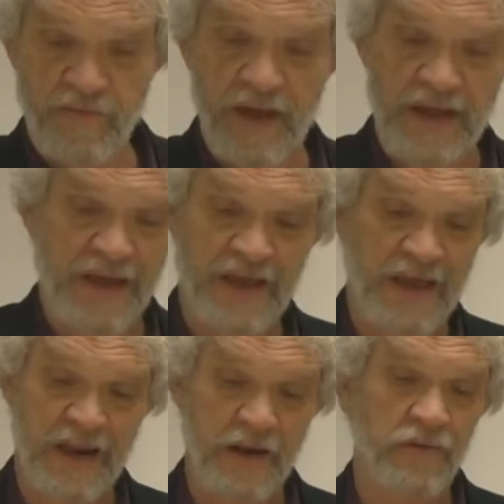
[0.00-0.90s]

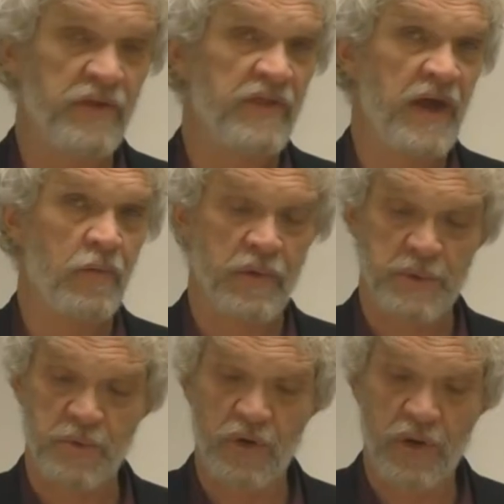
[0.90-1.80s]
Again, I don't think that one
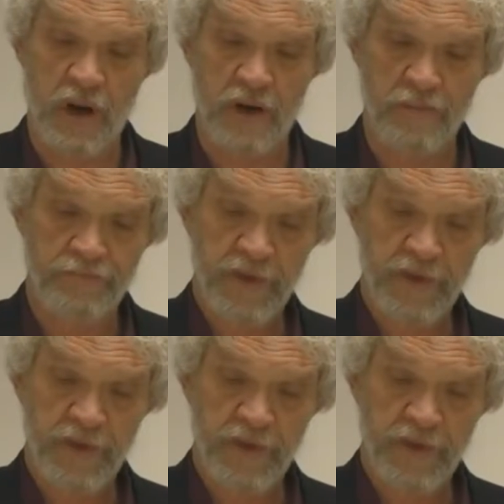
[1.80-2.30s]
was real hard.